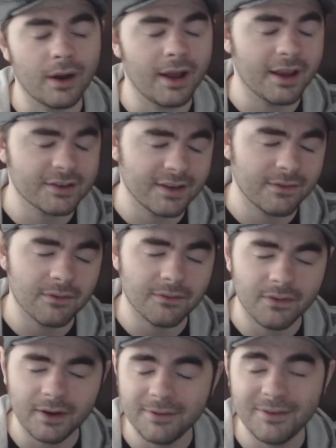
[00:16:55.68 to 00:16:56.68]
I actually have a
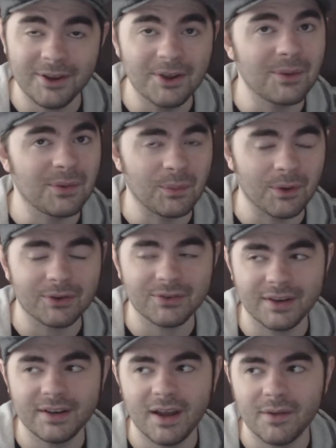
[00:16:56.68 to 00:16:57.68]
funny video in the works
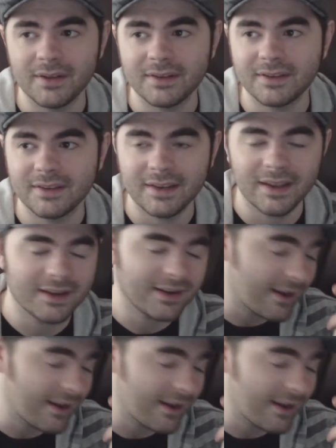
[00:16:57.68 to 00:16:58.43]
right now that